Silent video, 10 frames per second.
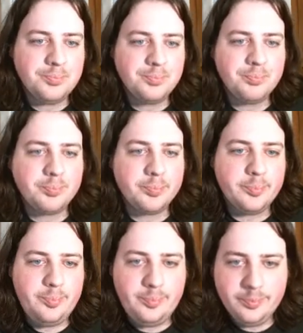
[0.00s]

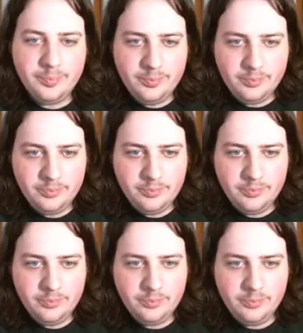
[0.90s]

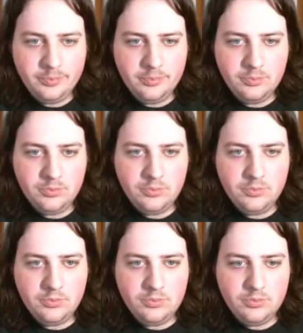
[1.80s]

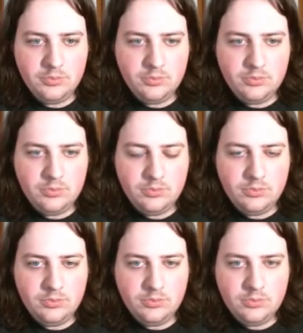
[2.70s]

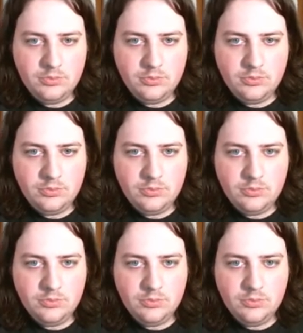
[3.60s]

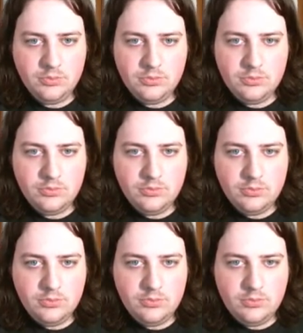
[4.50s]

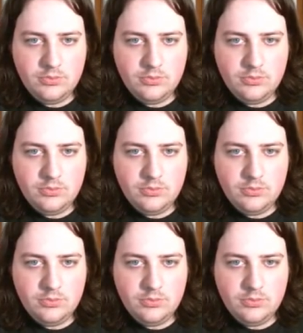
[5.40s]
No one is speaking in this clip.